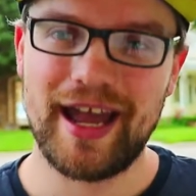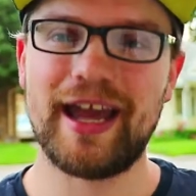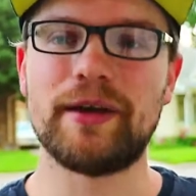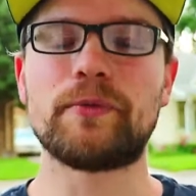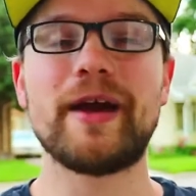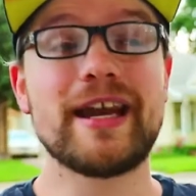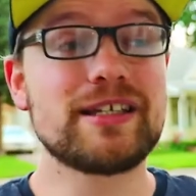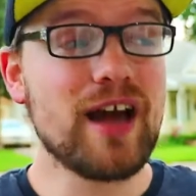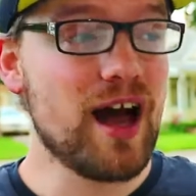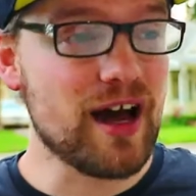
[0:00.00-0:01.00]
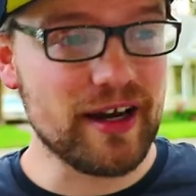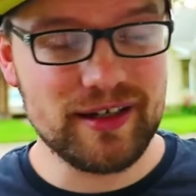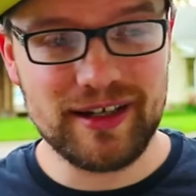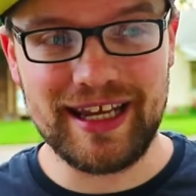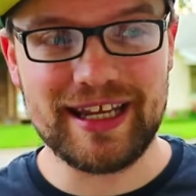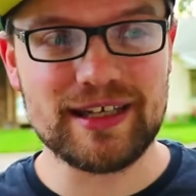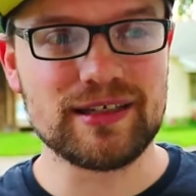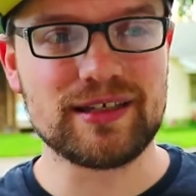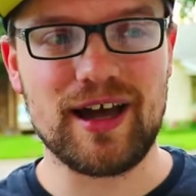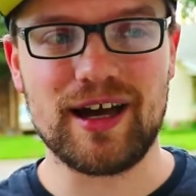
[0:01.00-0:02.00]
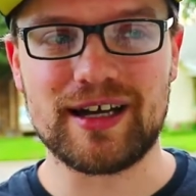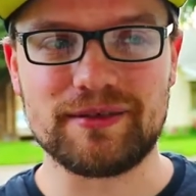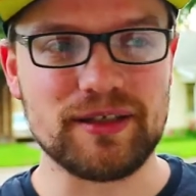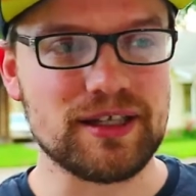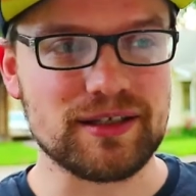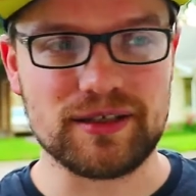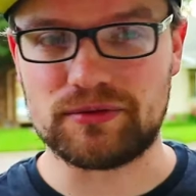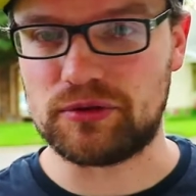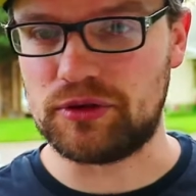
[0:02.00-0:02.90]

And Red Dawn is a is a